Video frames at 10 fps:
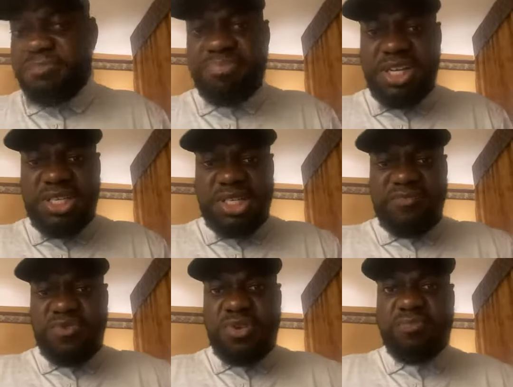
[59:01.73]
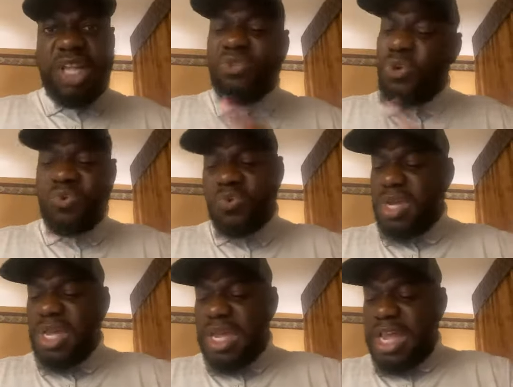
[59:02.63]
Please, if you... No.
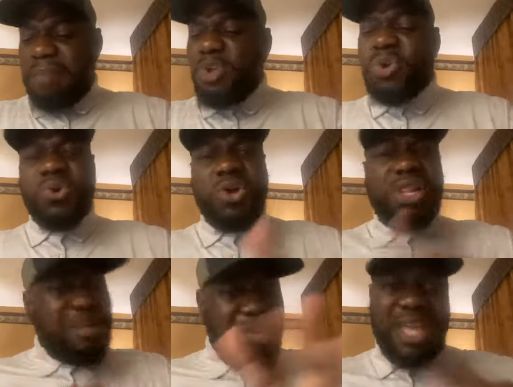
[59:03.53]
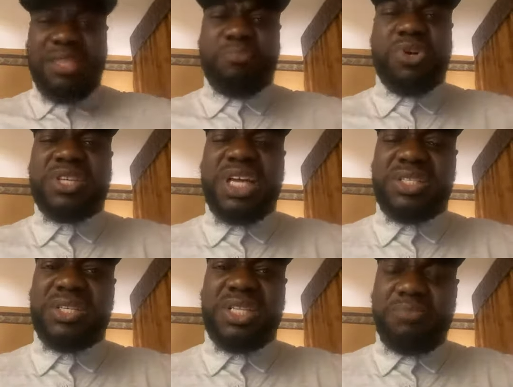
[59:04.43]
I'm not going to call. Let me end the
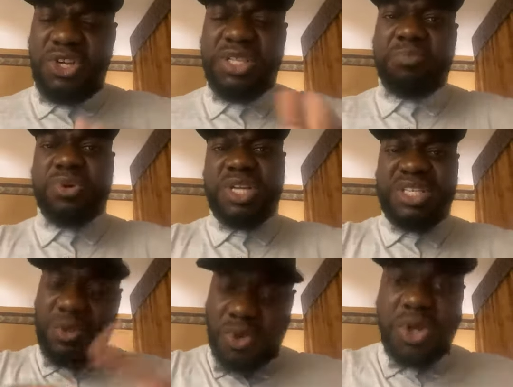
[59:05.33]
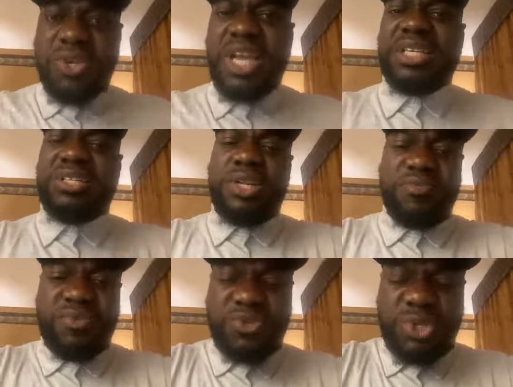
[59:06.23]
broadcast. I will call you guys outside of
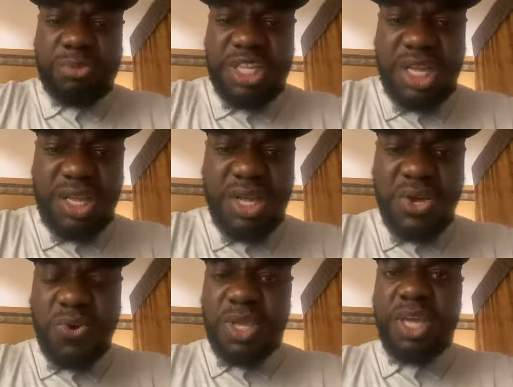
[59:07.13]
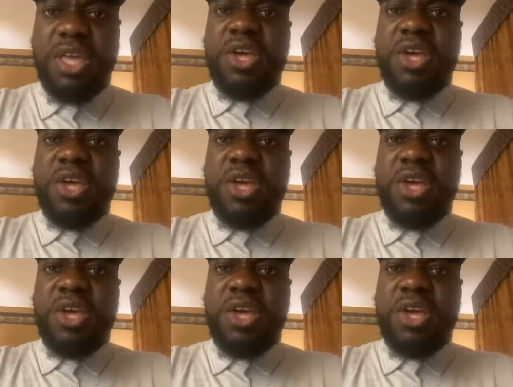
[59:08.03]
social media. Okay?